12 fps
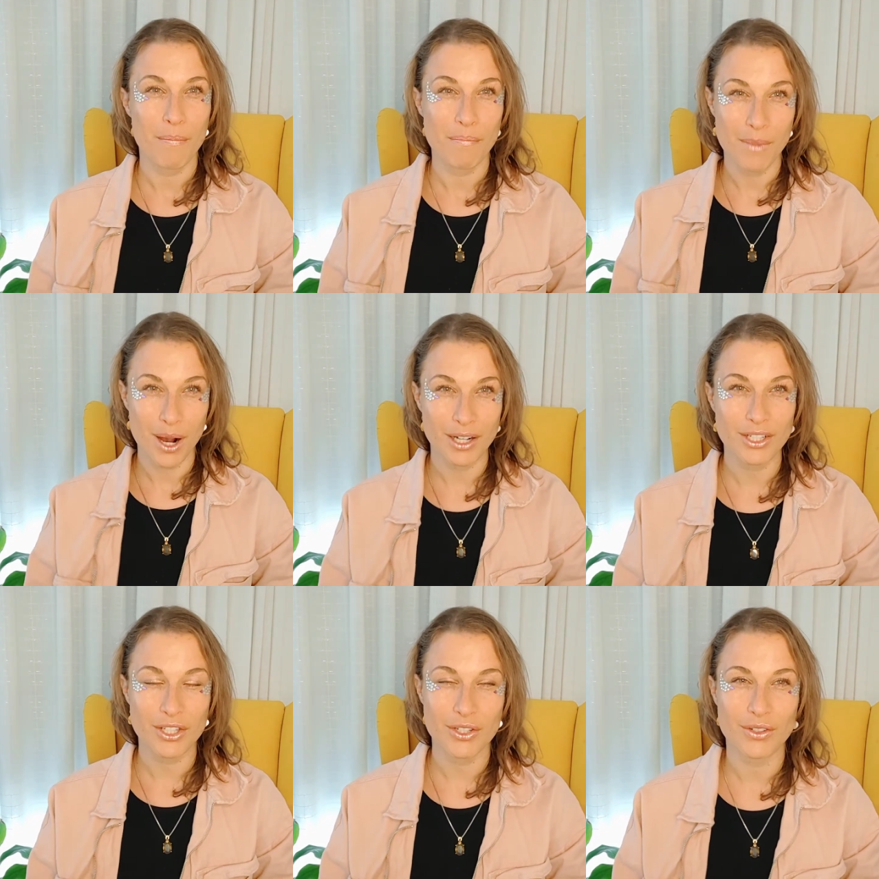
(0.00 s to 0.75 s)

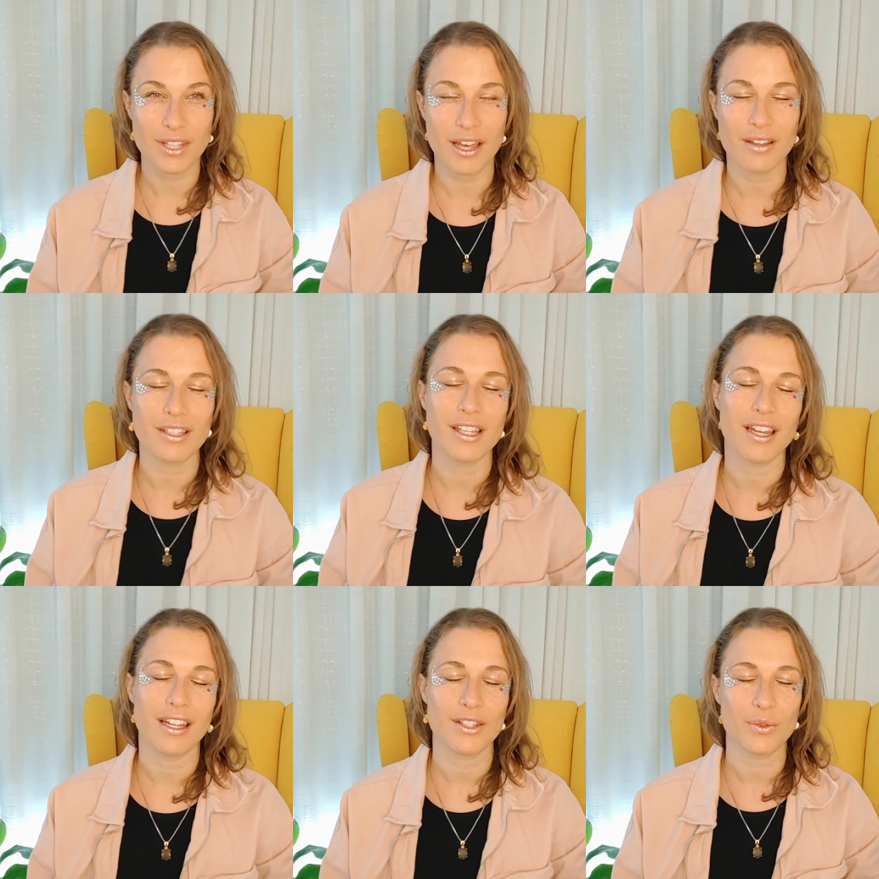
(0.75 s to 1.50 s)
March
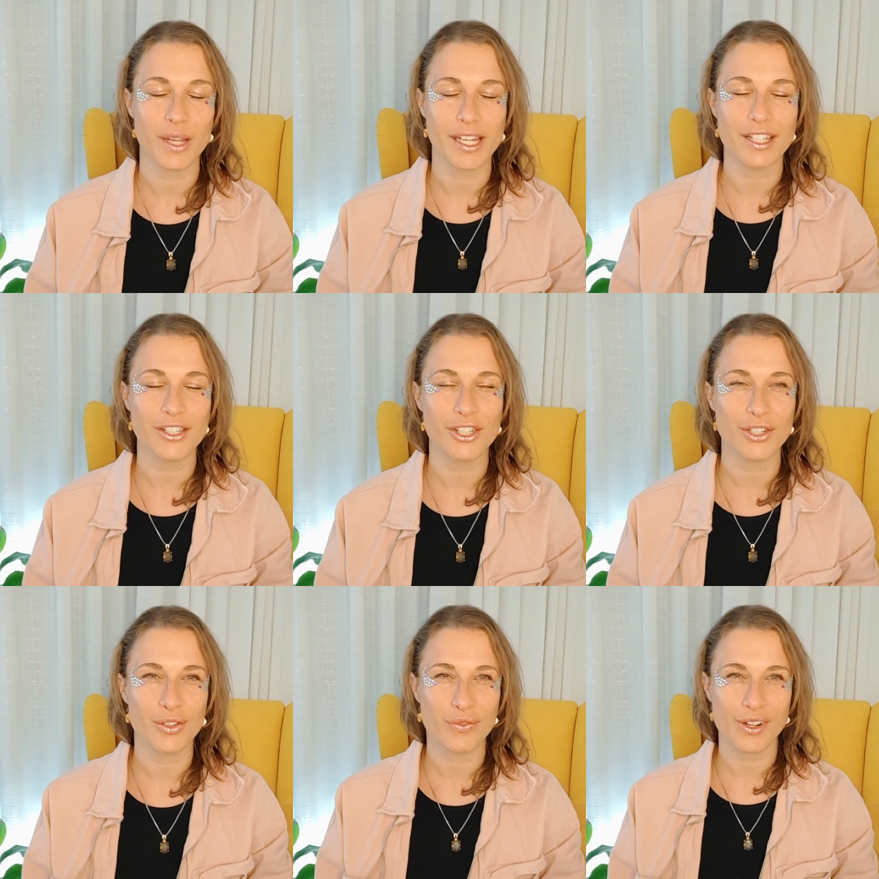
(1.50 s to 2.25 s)

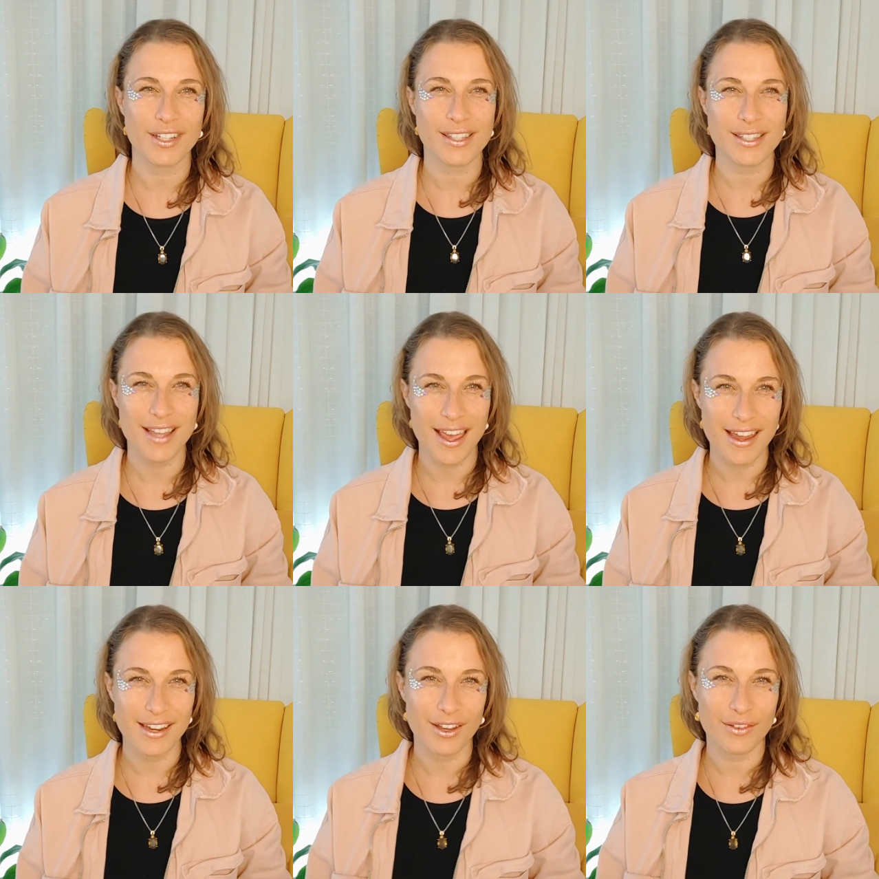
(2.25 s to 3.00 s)
2022 for the
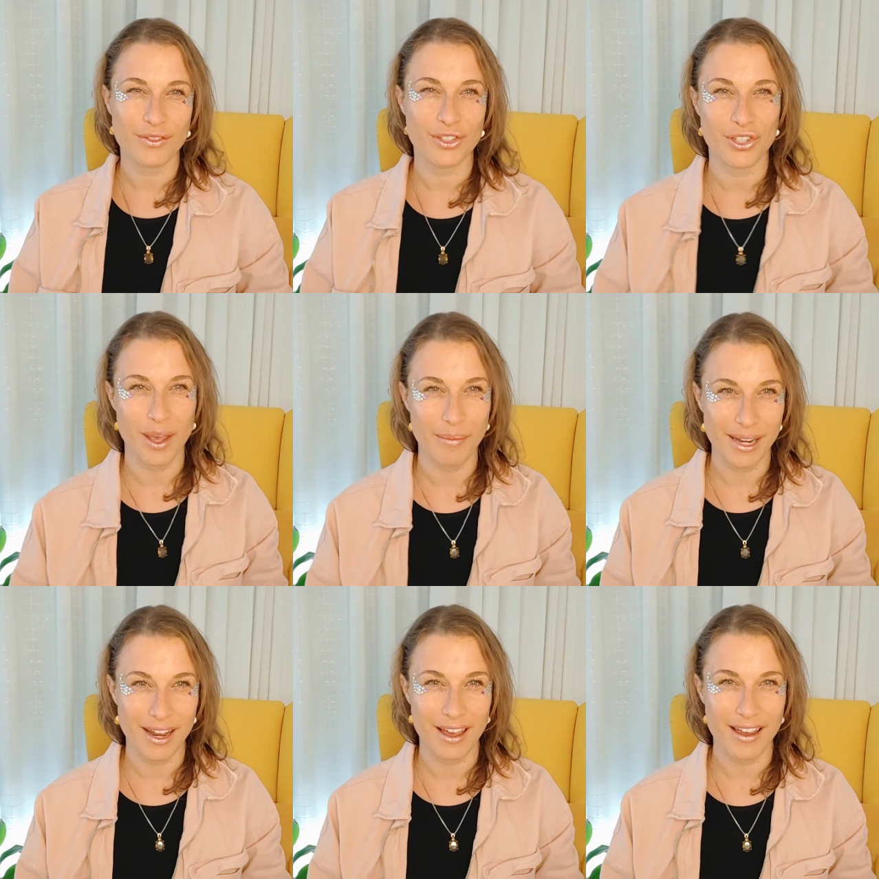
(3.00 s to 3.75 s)
sign of
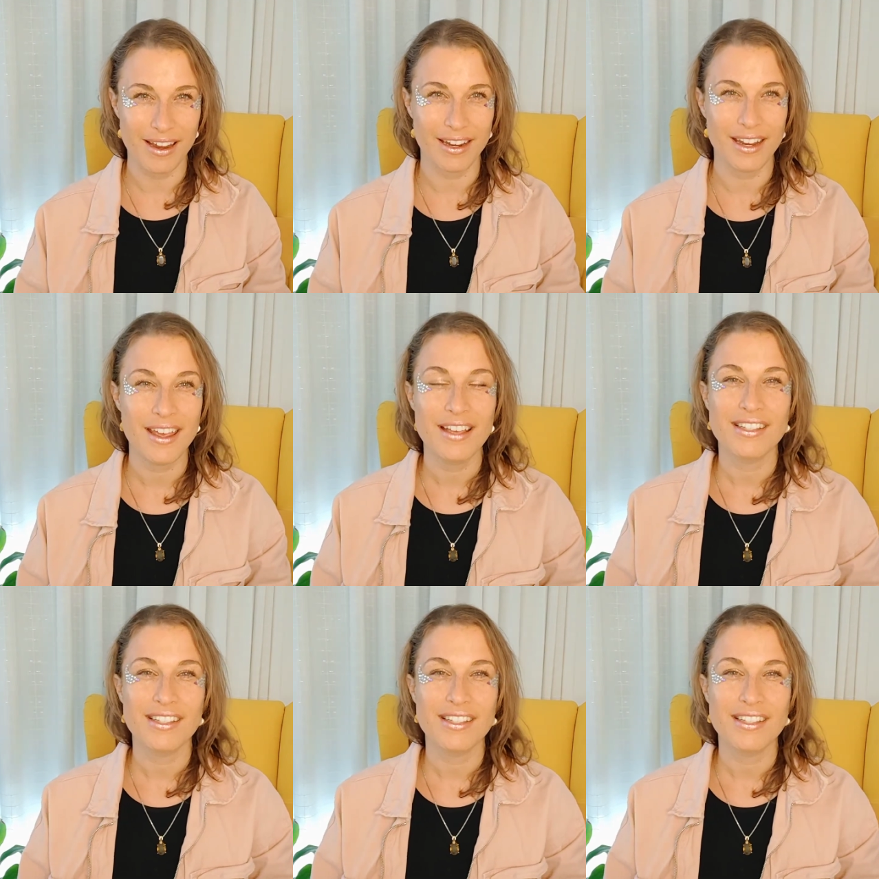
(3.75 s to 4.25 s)
Gemini.